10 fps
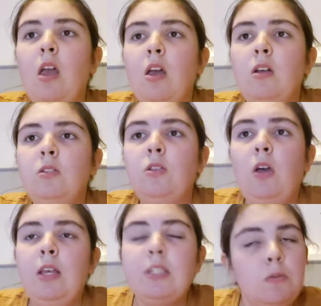
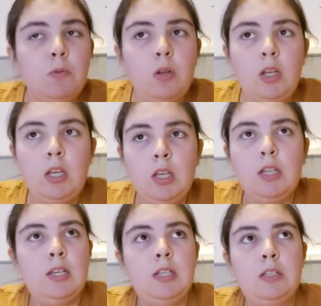So this employee
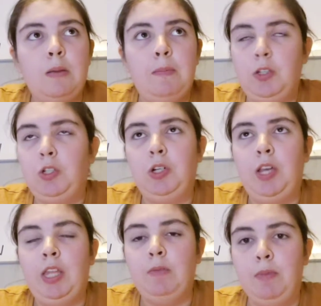is Mr.
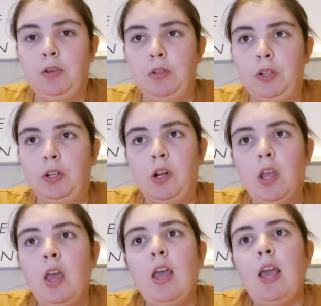Keith Milner,
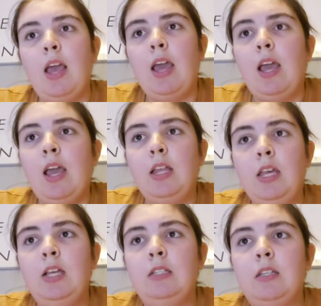and
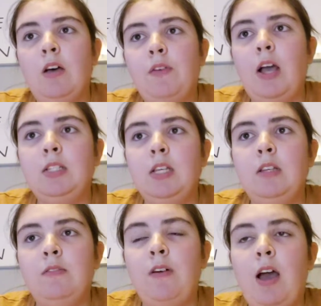he
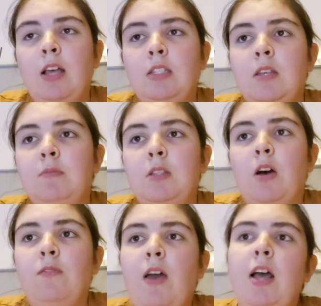self-identifies
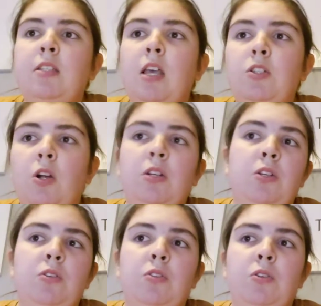himself as a drug
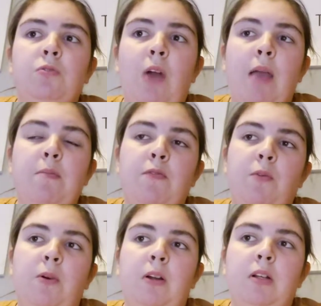user right
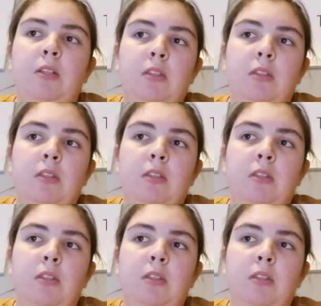before